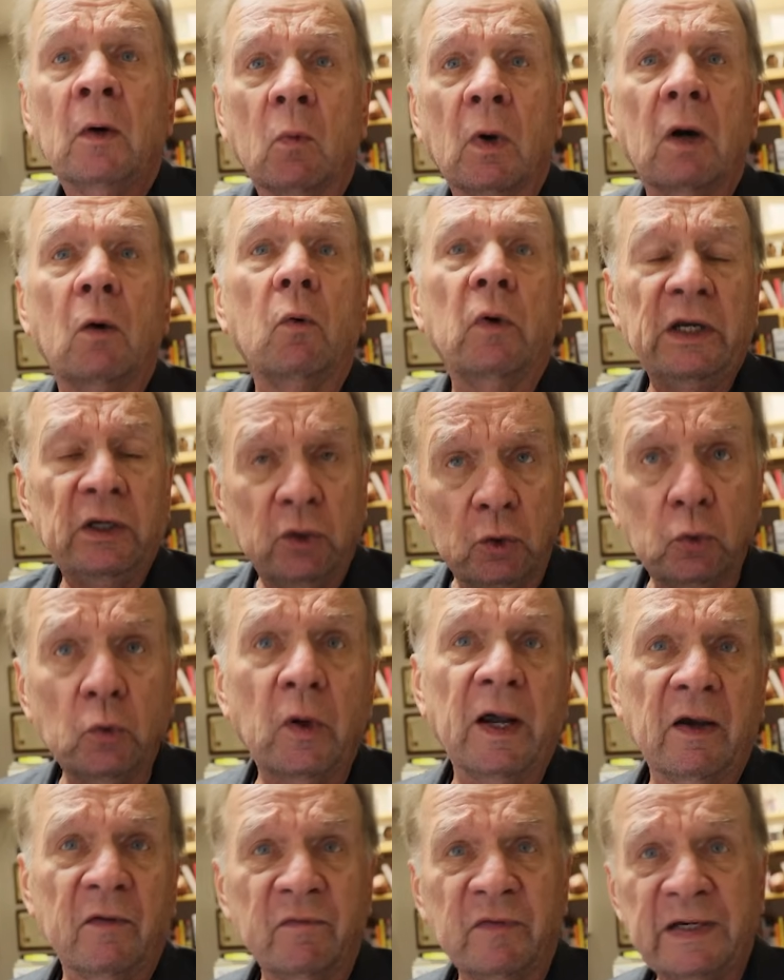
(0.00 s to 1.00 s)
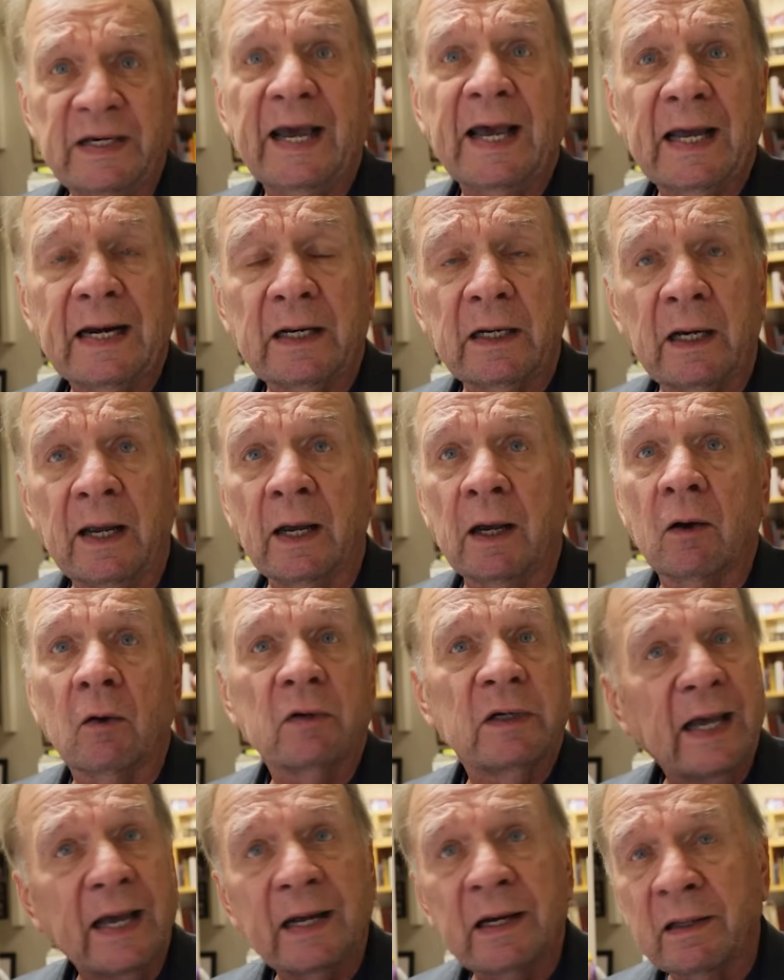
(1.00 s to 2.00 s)
Well, we do have data
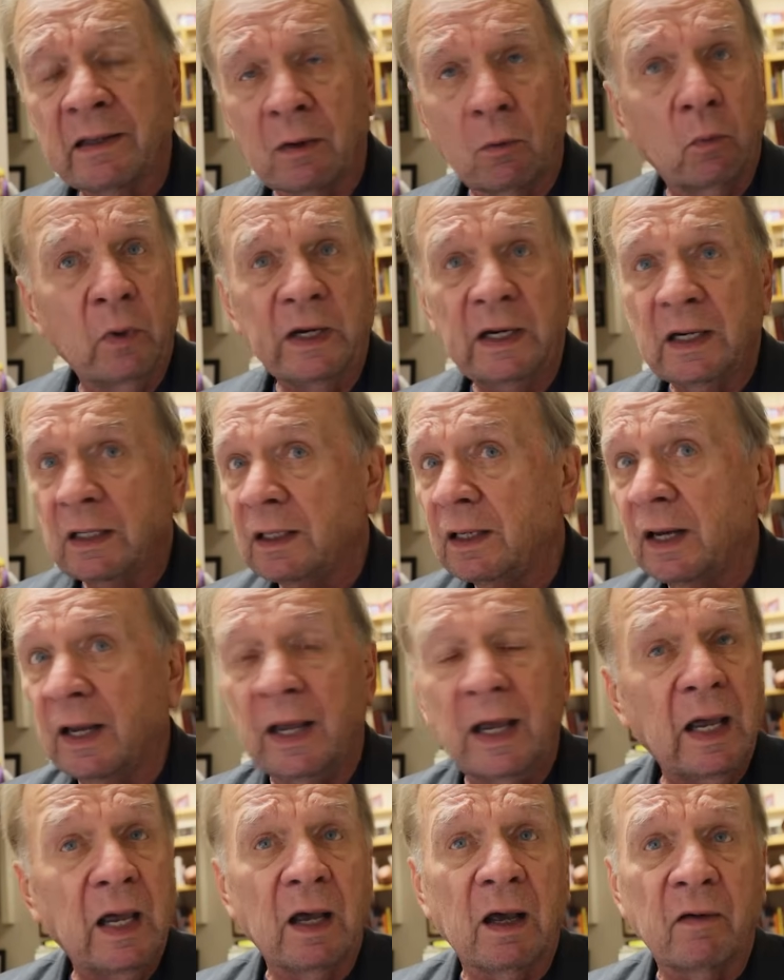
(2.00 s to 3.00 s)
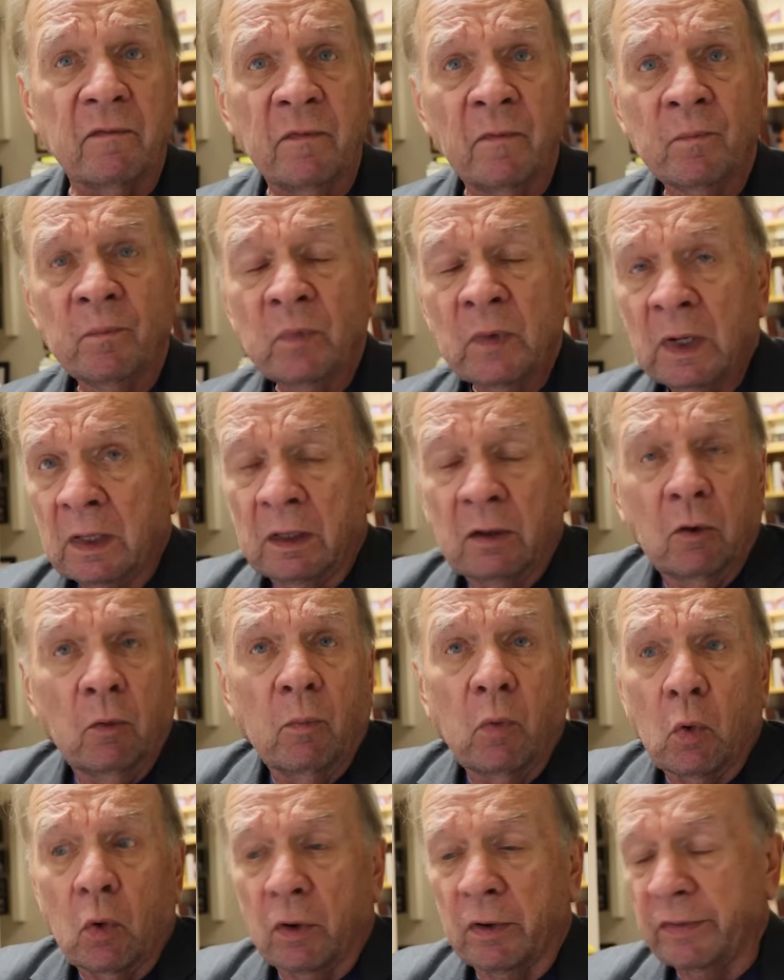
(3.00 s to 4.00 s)
now, data that we didn't have no
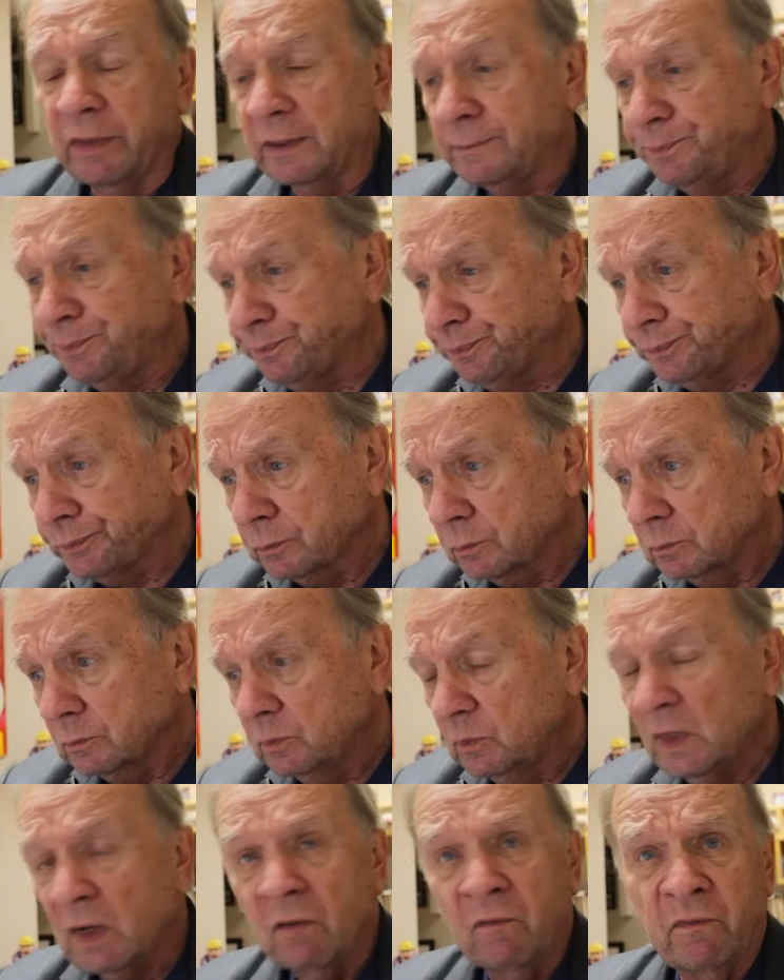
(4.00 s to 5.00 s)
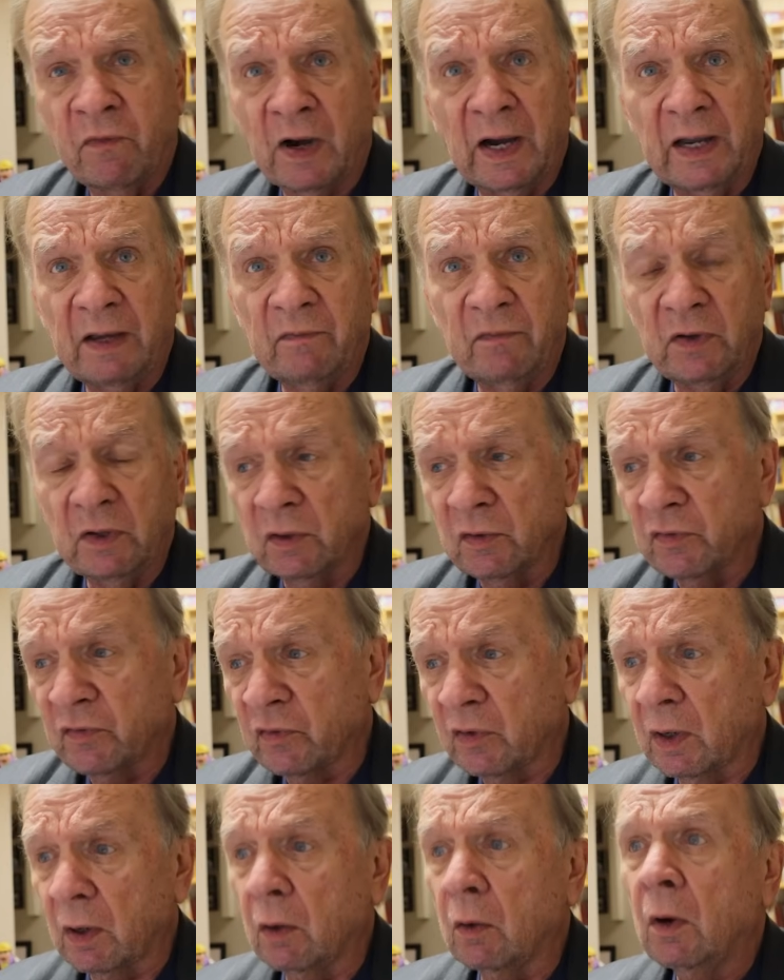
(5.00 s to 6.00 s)
more than five
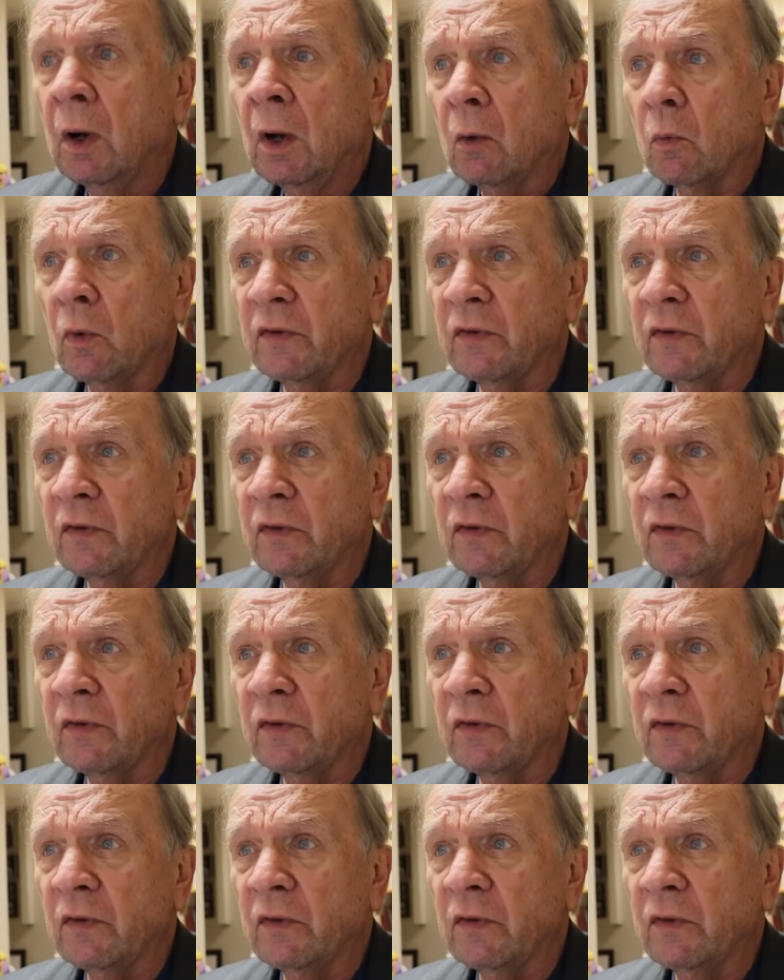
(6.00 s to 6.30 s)
years ago.